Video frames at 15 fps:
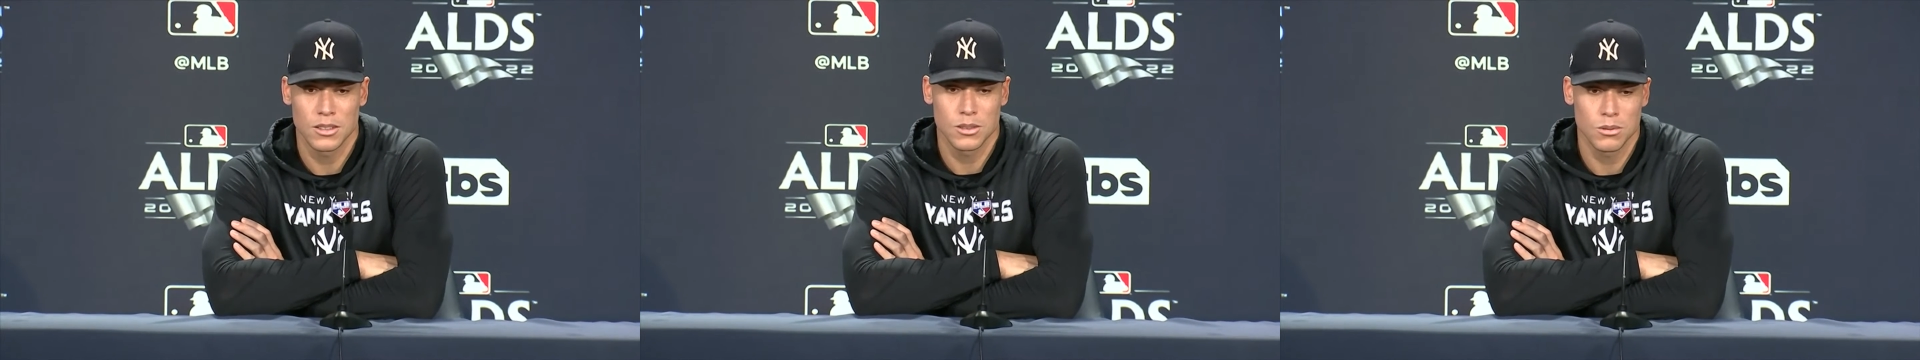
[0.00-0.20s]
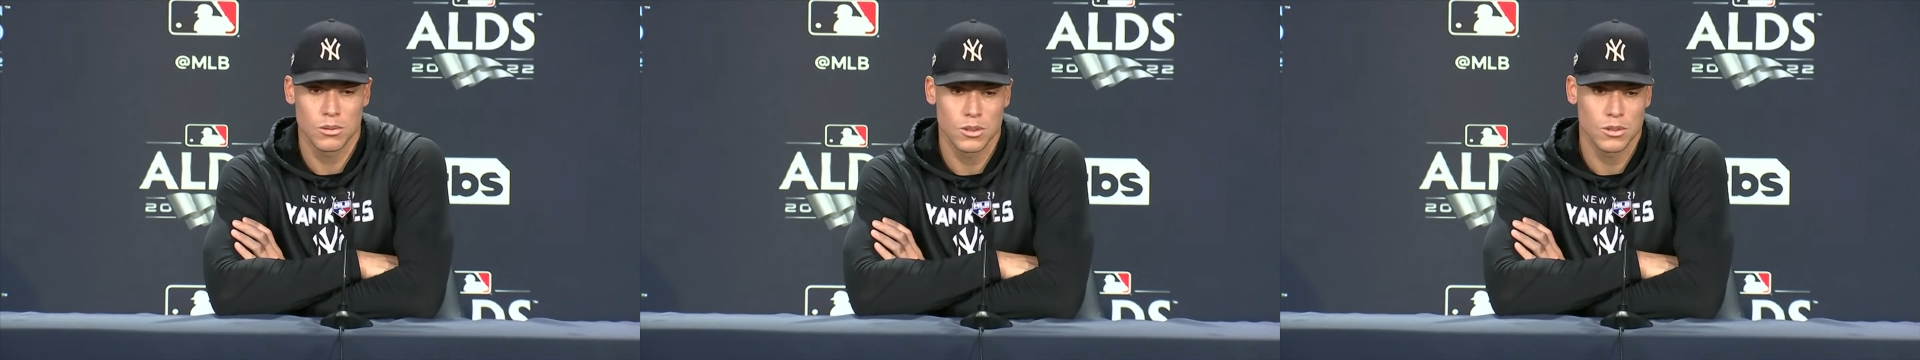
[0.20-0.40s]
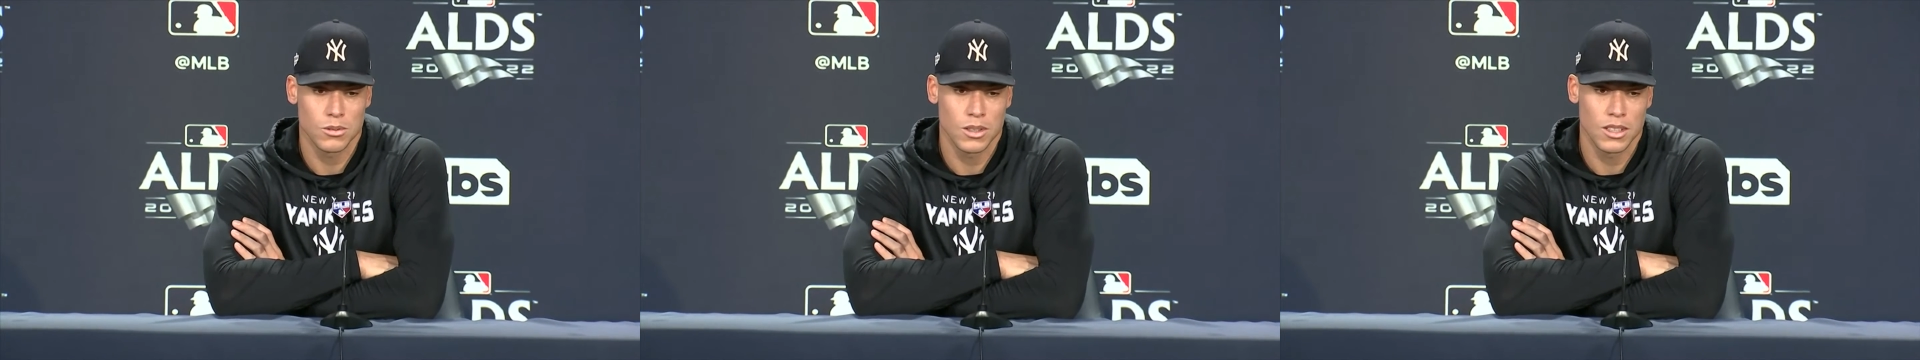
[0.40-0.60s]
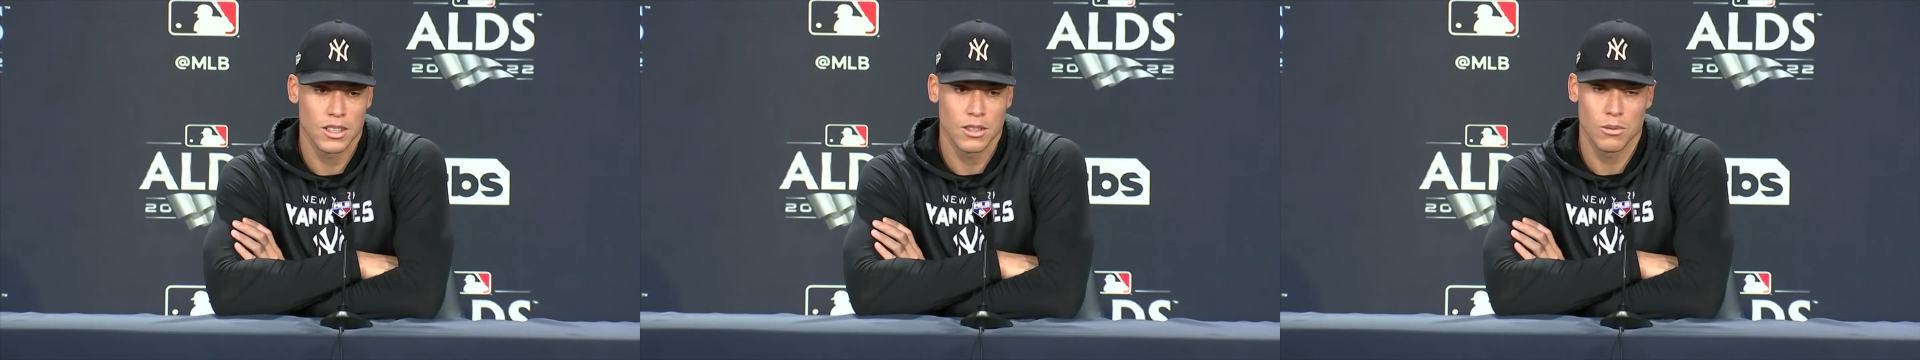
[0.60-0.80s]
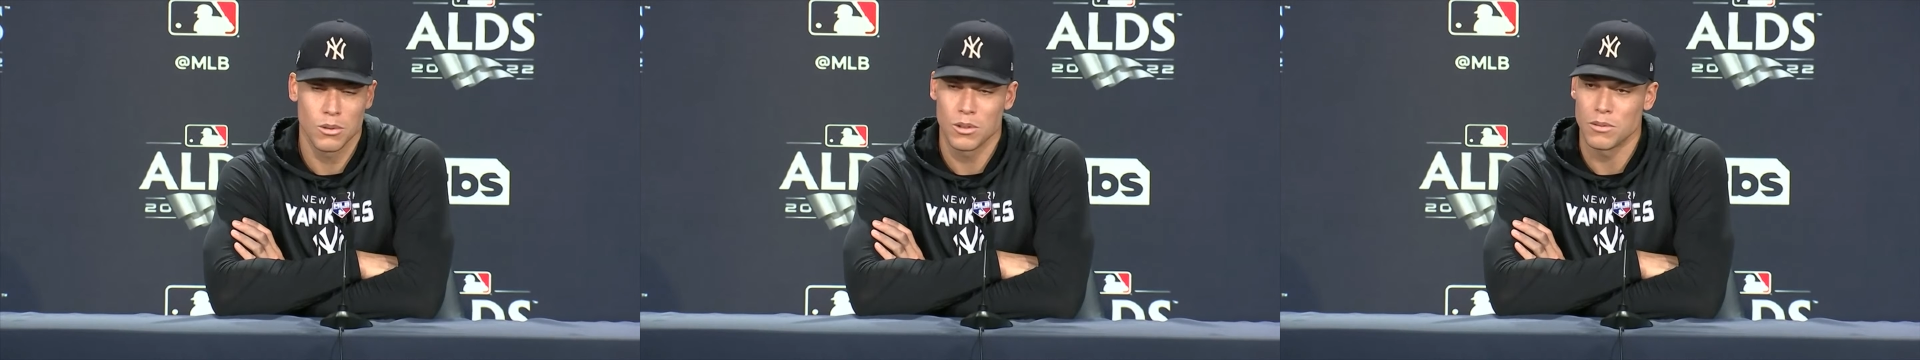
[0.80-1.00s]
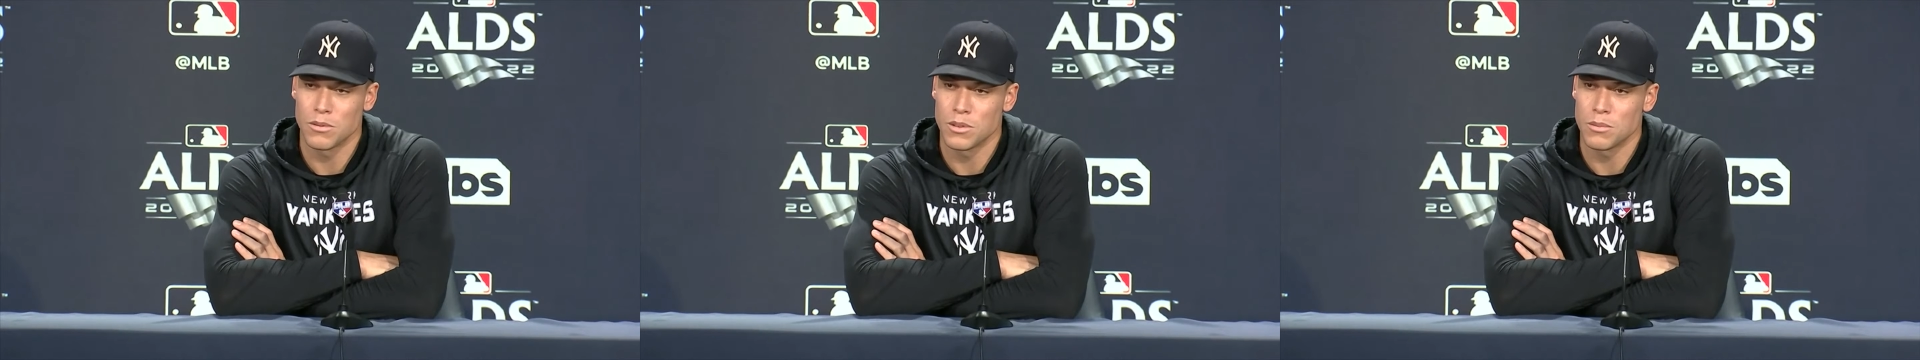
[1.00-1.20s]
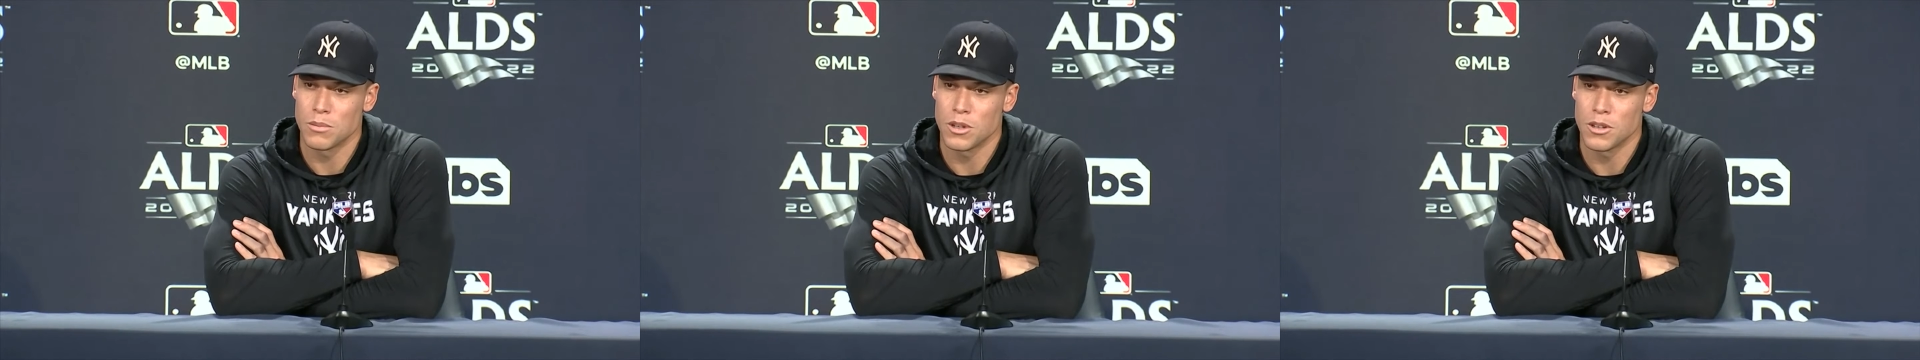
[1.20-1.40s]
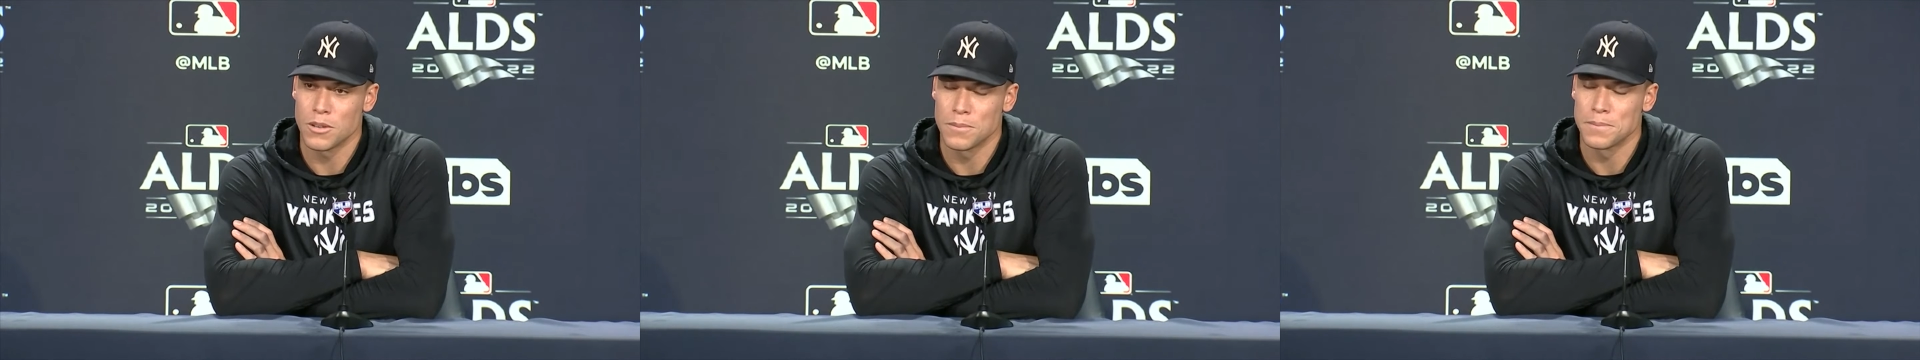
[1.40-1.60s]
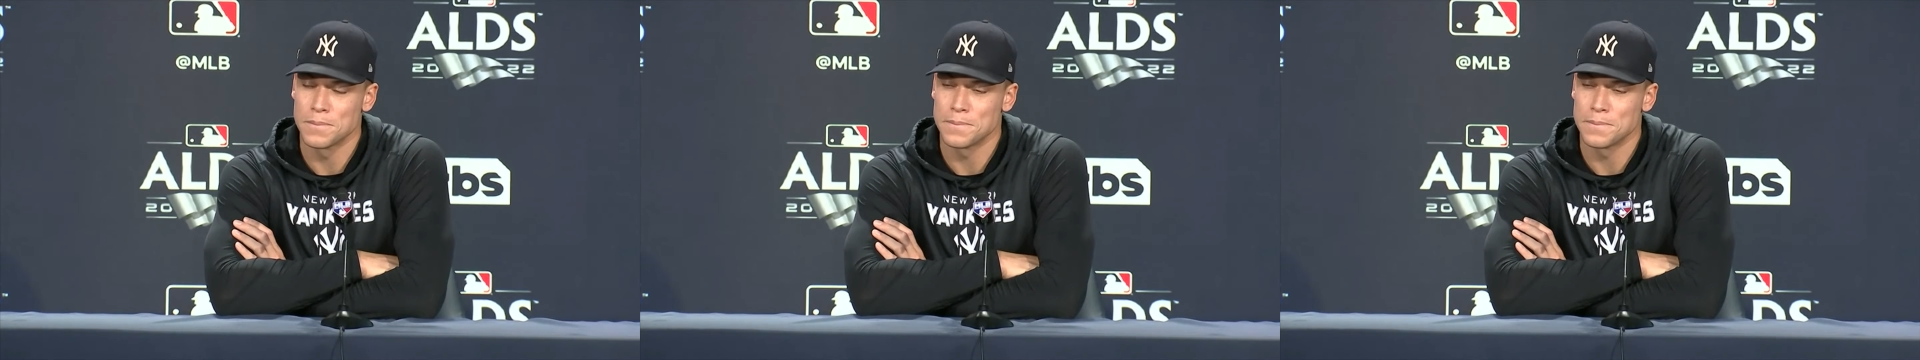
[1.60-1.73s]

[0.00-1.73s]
So we're just ready to get rolling for tomorrow.